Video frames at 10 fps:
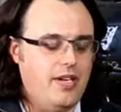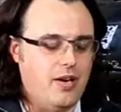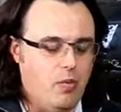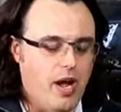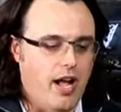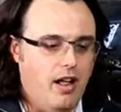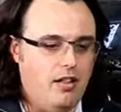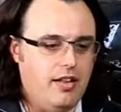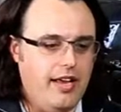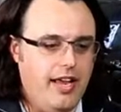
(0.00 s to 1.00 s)
did
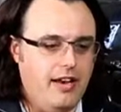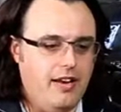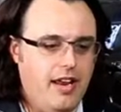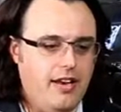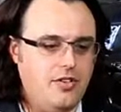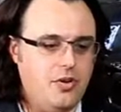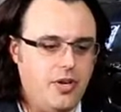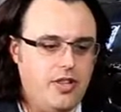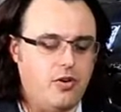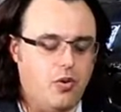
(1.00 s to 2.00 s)
well in
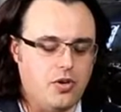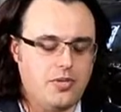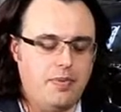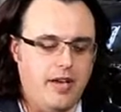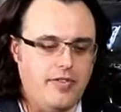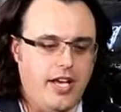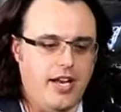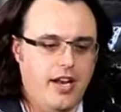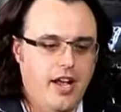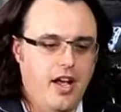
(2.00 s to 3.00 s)
doing the course
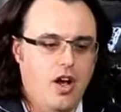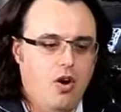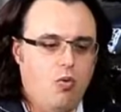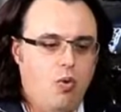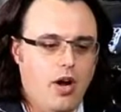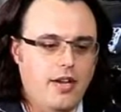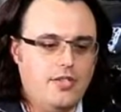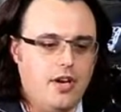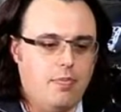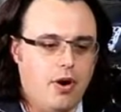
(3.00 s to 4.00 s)
pivot
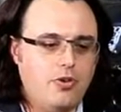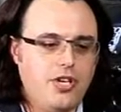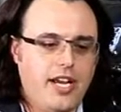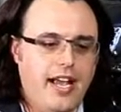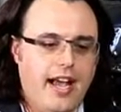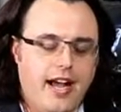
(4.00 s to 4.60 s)
was approaching it